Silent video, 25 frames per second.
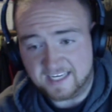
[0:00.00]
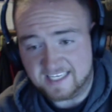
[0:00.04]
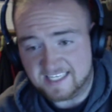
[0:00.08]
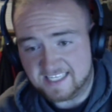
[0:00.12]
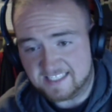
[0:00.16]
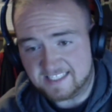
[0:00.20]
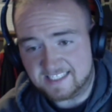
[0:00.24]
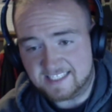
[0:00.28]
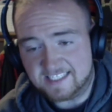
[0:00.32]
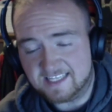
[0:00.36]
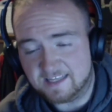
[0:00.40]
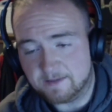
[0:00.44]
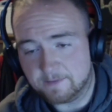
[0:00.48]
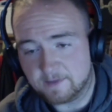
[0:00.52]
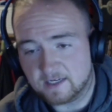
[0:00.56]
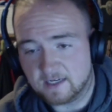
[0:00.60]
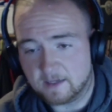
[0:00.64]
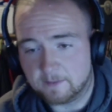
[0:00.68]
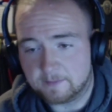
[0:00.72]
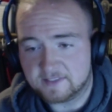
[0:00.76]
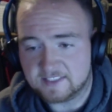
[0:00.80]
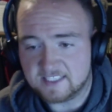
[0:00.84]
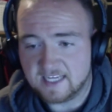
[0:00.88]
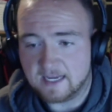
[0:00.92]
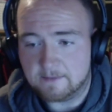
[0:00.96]
I did see them a
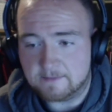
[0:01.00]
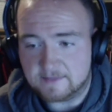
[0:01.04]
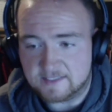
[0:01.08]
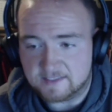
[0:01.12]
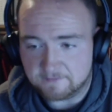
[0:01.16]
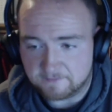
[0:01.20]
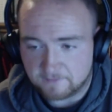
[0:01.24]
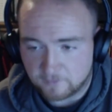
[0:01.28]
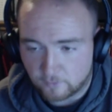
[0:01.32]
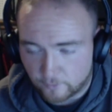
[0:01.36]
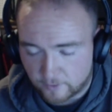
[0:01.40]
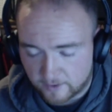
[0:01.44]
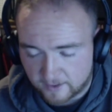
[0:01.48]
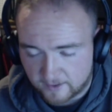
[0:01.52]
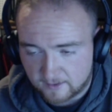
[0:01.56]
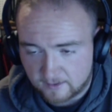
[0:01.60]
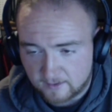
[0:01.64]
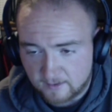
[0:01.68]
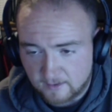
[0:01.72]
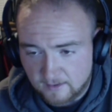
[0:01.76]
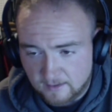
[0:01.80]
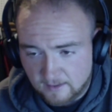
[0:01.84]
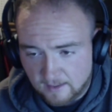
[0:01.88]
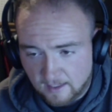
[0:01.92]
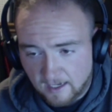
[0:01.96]
couple times in Florida
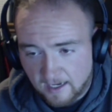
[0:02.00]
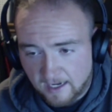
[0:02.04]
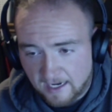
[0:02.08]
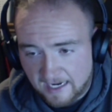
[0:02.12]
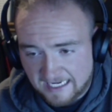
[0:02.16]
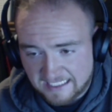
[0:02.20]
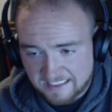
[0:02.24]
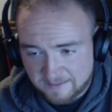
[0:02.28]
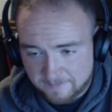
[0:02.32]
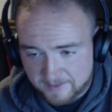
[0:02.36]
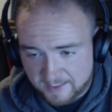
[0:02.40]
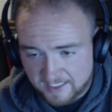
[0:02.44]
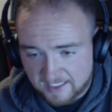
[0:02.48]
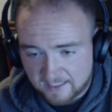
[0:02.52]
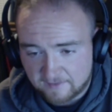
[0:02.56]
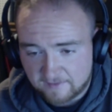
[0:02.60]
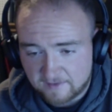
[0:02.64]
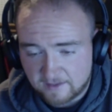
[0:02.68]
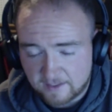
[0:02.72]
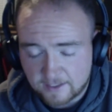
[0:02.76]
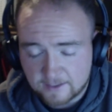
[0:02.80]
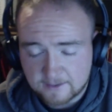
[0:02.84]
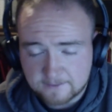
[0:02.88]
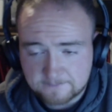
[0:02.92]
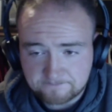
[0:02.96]
at the beginning of
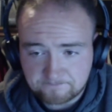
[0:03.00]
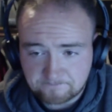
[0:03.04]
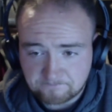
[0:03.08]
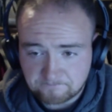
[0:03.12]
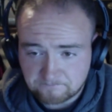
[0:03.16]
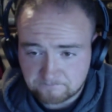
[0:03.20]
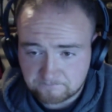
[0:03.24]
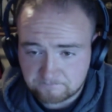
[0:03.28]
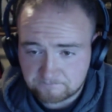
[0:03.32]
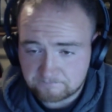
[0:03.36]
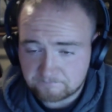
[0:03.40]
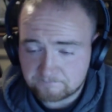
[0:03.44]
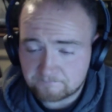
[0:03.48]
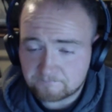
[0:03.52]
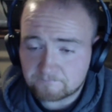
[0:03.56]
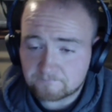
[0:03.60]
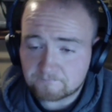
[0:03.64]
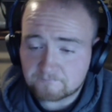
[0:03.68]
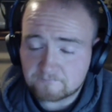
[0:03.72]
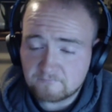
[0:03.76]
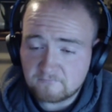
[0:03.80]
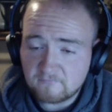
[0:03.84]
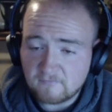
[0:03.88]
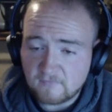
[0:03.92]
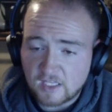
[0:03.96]
the year.
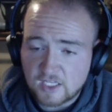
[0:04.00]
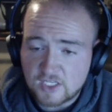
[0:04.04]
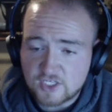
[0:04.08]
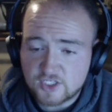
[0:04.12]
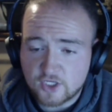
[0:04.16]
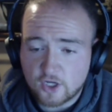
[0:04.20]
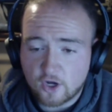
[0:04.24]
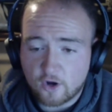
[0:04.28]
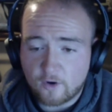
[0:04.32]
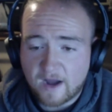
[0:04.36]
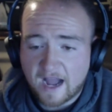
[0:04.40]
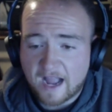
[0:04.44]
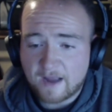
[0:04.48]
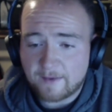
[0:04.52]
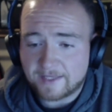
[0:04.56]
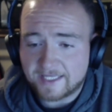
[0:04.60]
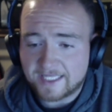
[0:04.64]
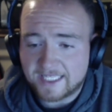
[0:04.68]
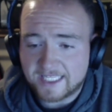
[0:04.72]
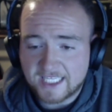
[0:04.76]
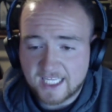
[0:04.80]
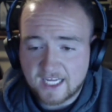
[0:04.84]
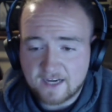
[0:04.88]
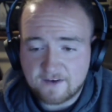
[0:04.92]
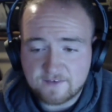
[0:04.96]
So I would
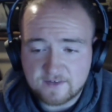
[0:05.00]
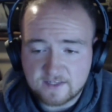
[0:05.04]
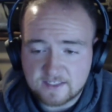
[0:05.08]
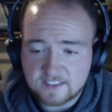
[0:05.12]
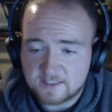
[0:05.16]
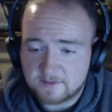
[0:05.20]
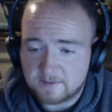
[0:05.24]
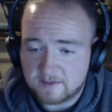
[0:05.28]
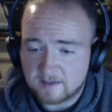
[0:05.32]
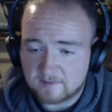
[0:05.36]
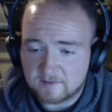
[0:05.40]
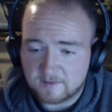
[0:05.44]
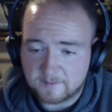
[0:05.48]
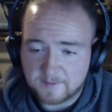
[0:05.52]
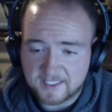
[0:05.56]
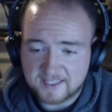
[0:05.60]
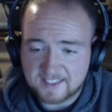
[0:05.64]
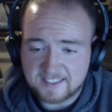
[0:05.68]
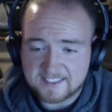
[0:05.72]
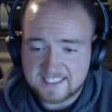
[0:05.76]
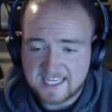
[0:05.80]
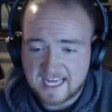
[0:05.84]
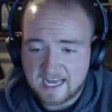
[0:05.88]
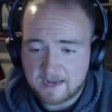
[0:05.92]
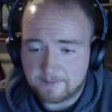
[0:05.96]
love it to be able to make
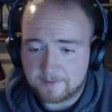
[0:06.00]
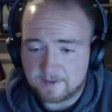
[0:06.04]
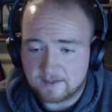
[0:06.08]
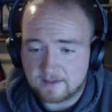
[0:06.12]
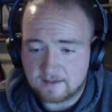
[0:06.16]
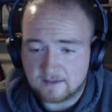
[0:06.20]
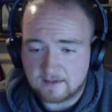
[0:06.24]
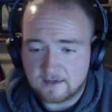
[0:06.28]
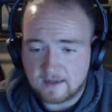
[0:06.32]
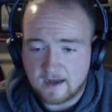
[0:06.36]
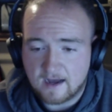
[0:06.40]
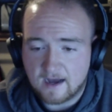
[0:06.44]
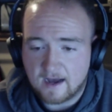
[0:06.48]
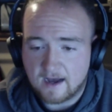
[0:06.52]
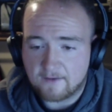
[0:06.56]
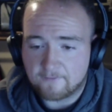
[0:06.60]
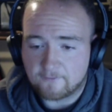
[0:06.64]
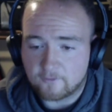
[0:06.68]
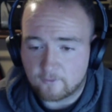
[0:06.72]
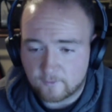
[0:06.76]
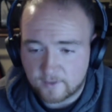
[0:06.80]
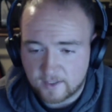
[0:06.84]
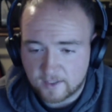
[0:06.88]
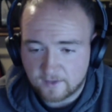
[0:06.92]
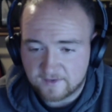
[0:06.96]
this happen
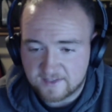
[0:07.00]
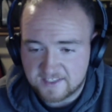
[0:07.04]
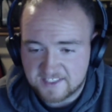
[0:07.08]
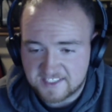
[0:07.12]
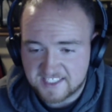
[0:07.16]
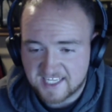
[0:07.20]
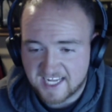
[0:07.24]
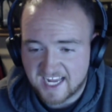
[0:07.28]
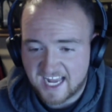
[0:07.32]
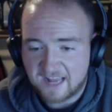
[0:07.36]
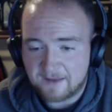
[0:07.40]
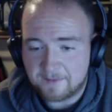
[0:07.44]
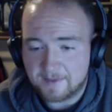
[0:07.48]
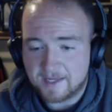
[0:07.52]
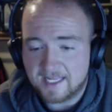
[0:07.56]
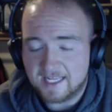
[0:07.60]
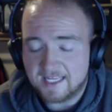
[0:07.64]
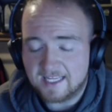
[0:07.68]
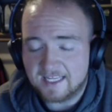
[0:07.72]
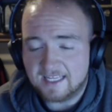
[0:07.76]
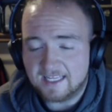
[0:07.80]
for real this time.